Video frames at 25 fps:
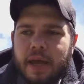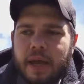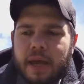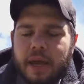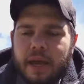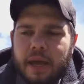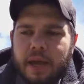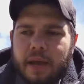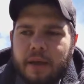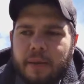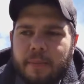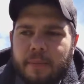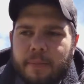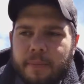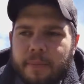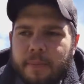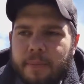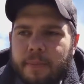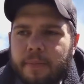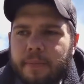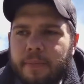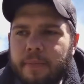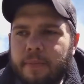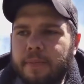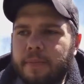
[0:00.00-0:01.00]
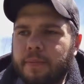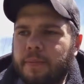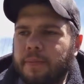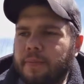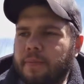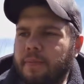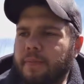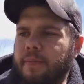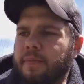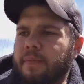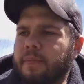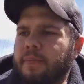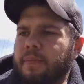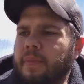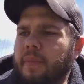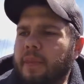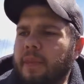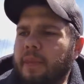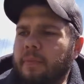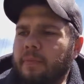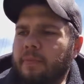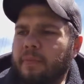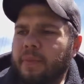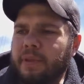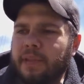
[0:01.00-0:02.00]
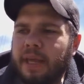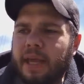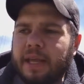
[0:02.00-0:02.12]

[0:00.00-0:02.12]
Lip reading: but